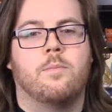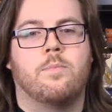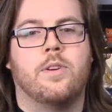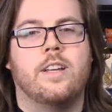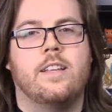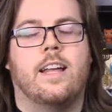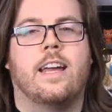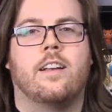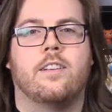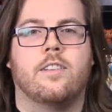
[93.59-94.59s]
pretty
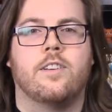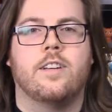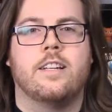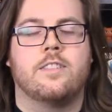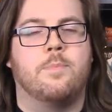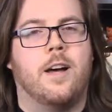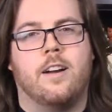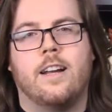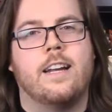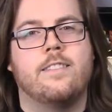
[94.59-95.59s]
like good and spot
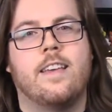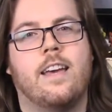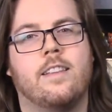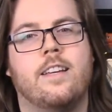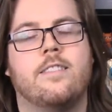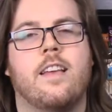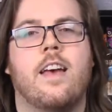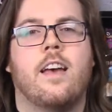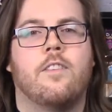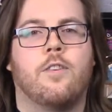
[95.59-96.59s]
on, I'd say, at least
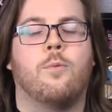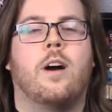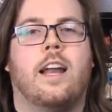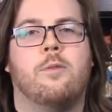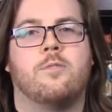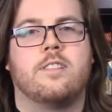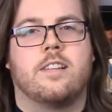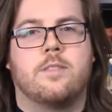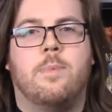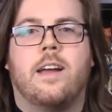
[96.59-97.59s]
for what I was
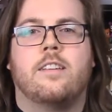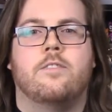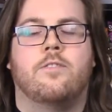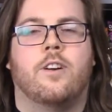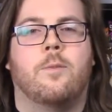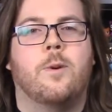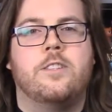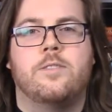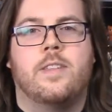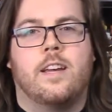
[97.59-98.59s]
expecting for it. What
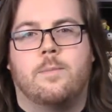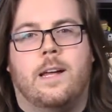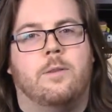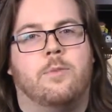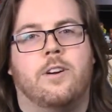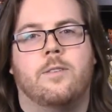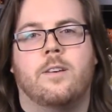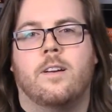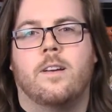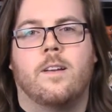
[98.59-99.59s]
do you think about it, bro?
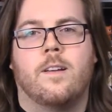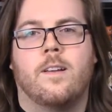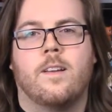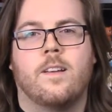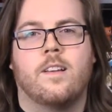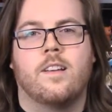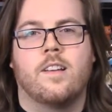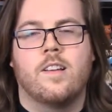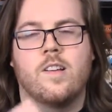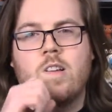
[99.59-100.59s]

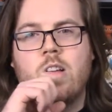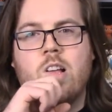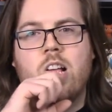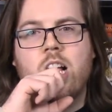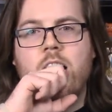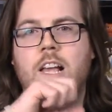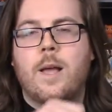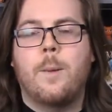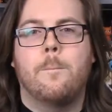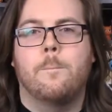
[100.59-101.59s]
Um,
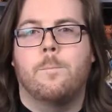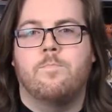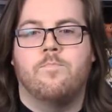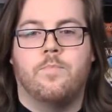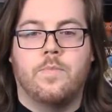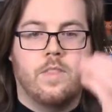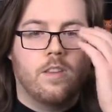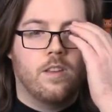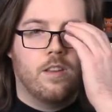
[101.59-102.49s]
I wouldn't say it was